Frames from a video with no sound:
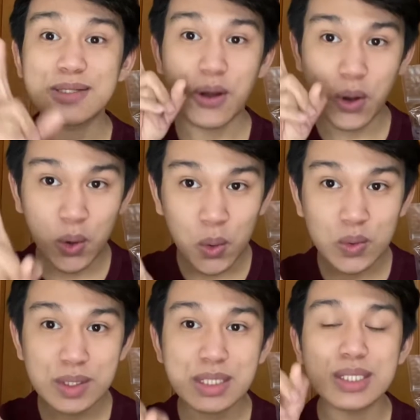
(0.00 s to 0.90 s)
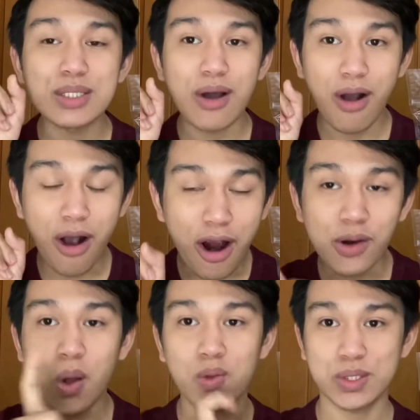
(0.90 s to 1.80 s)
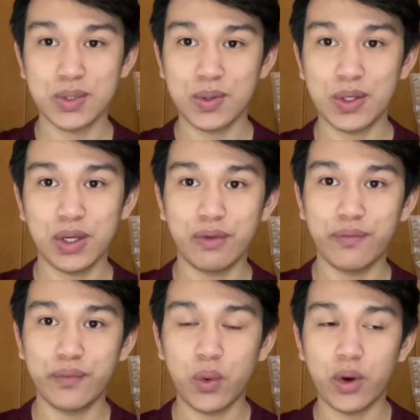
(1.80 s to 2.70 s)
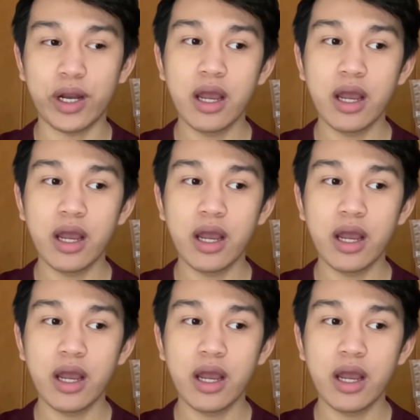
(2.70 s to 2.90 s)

oats are also good for